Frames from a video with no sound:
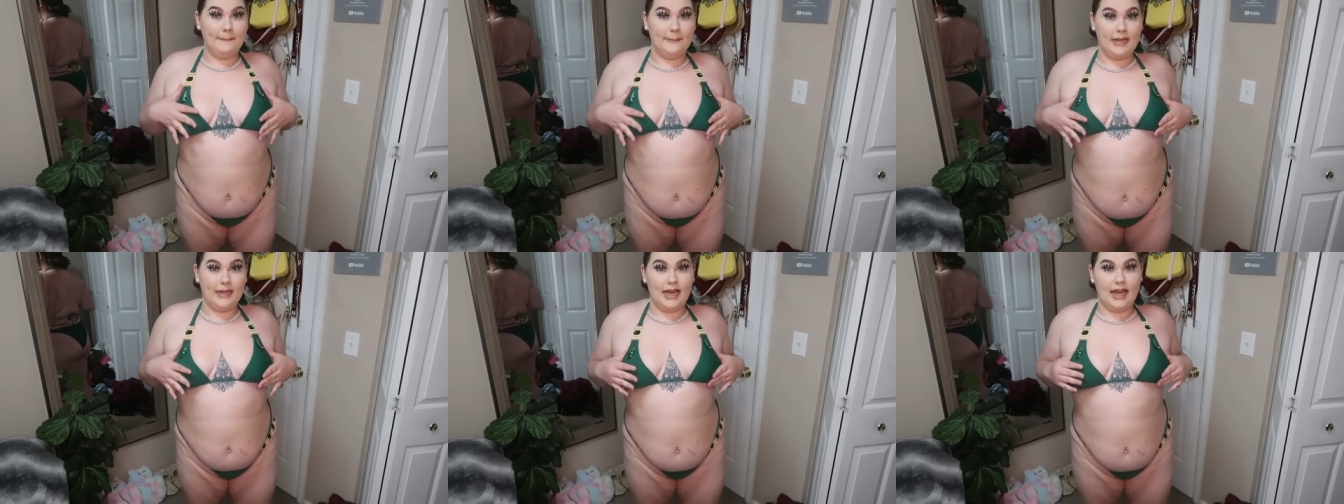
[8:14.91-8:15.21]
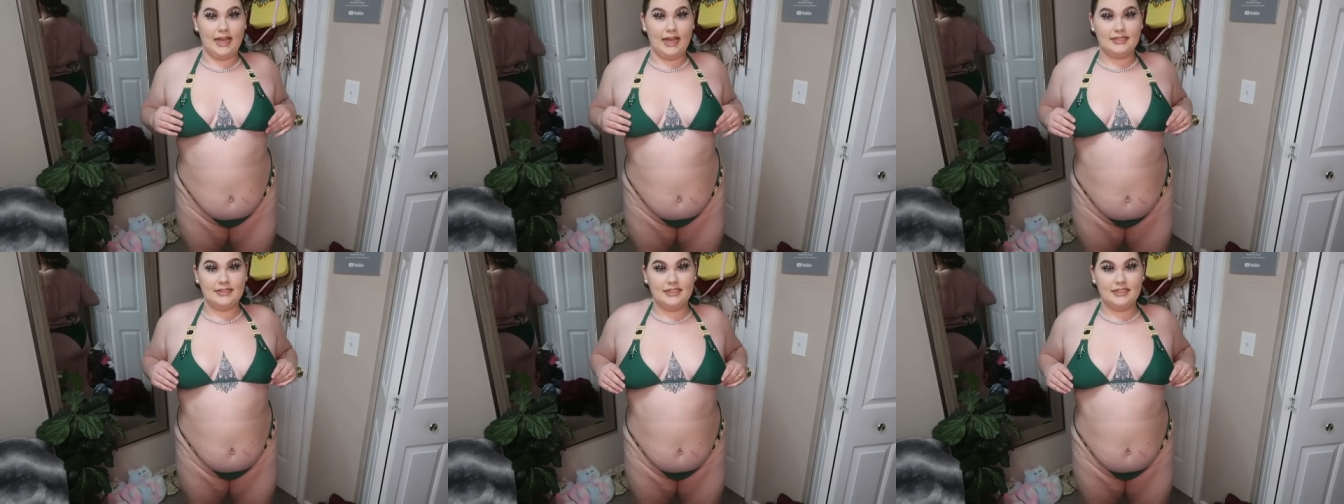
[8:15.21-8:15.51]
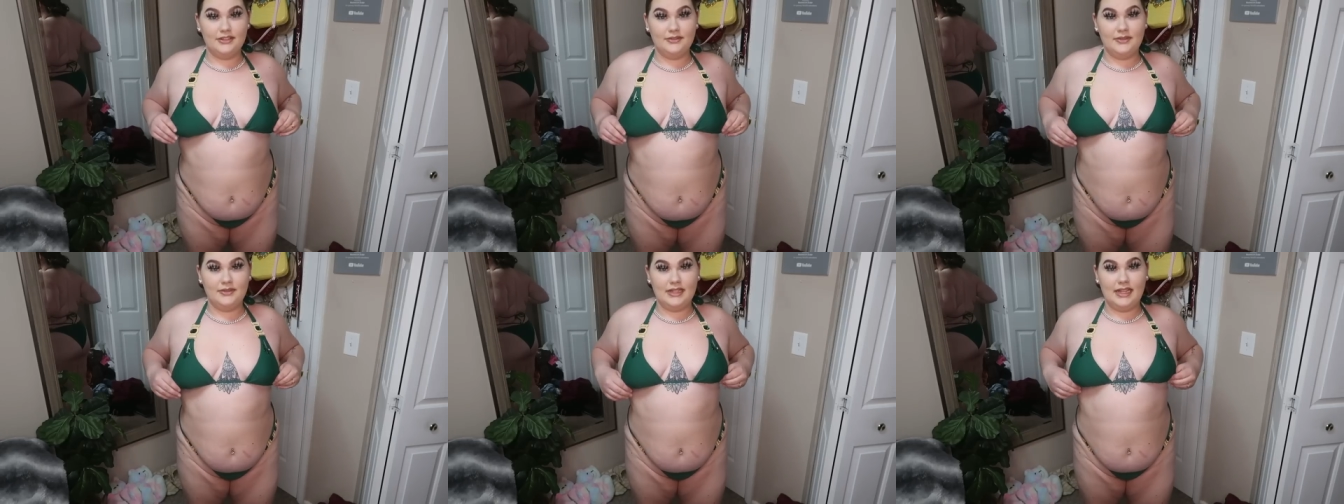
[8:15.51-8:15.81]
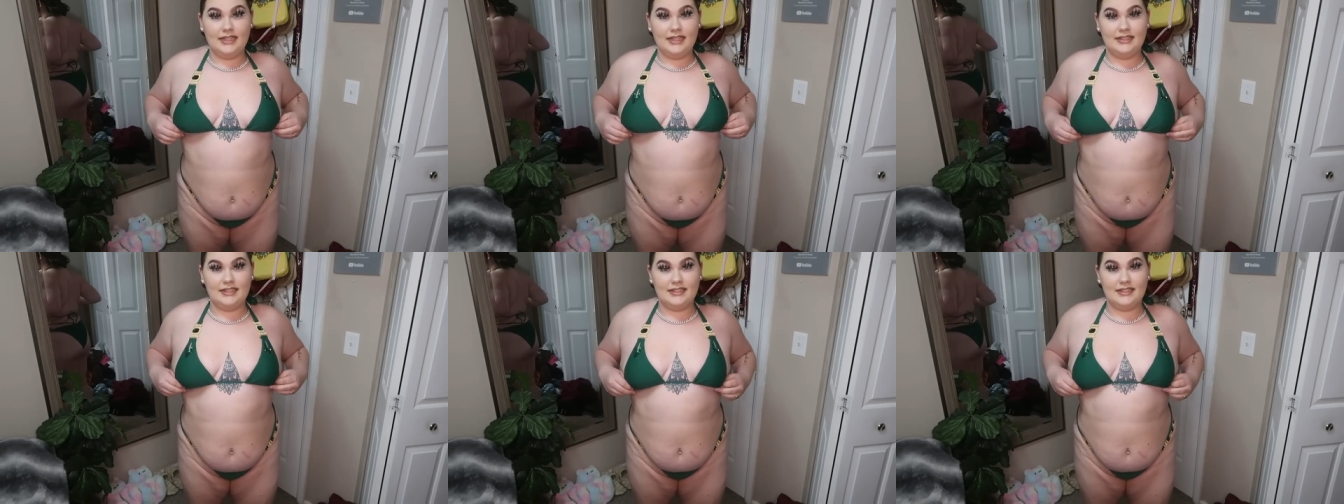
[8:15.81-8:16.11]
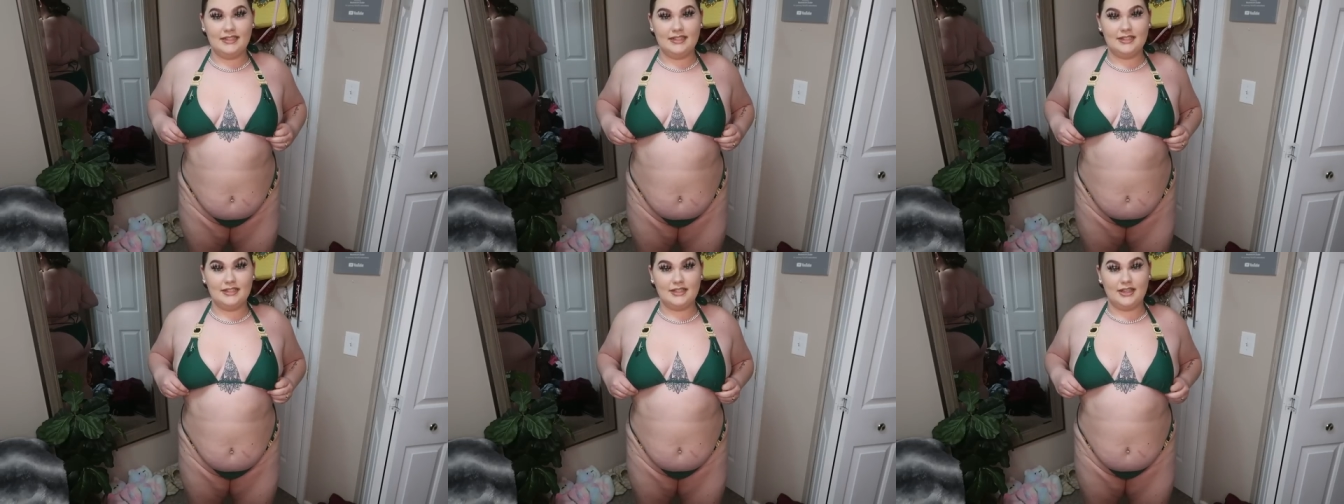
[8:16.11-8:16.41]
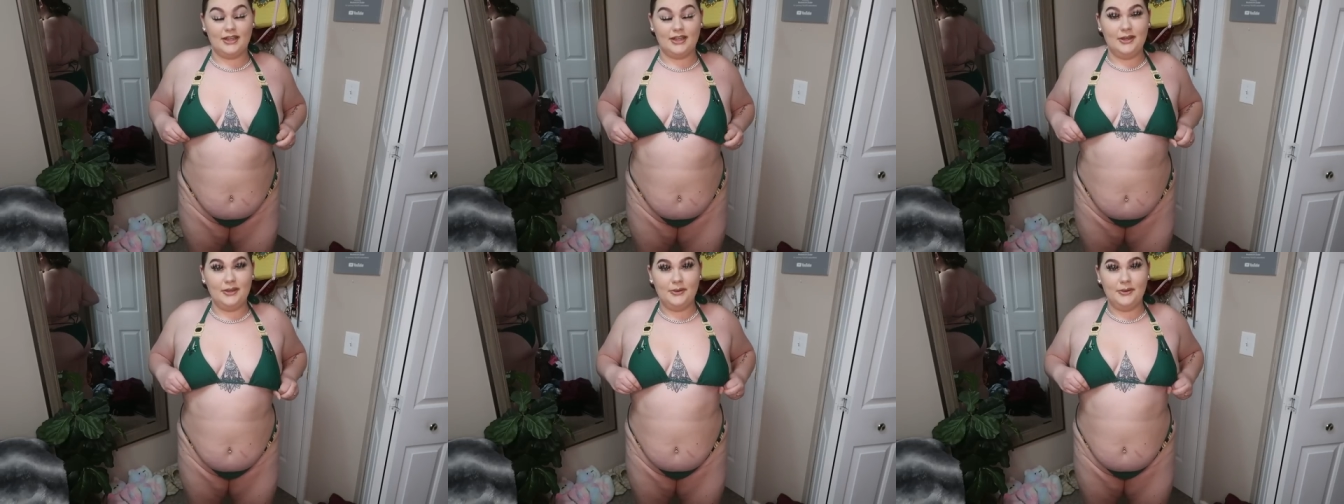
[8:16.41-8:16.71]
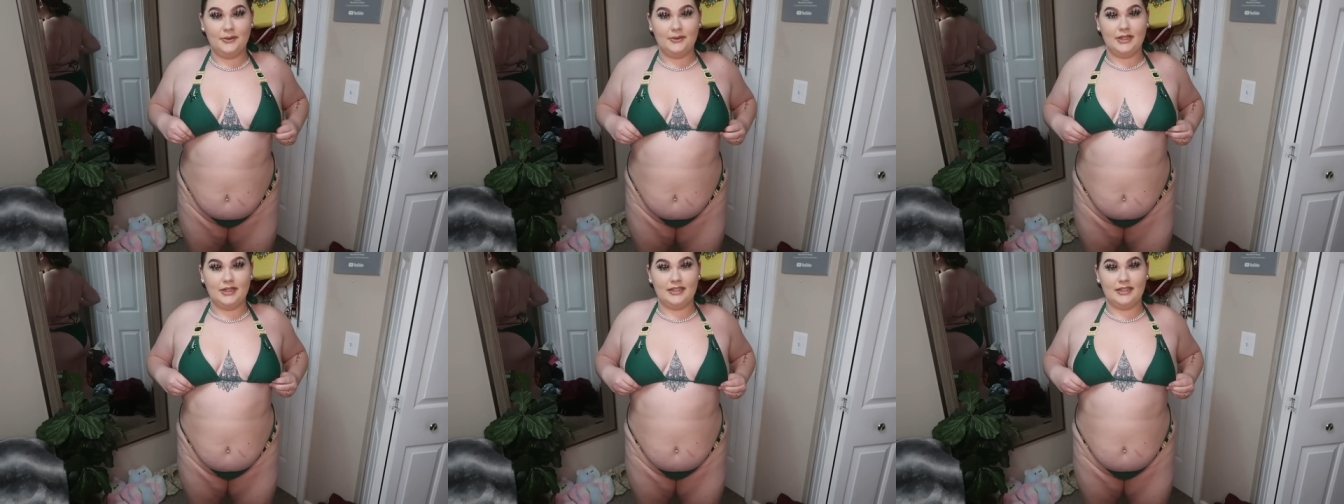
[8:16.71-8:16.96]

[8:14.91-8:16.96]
but I still feel like this is cute.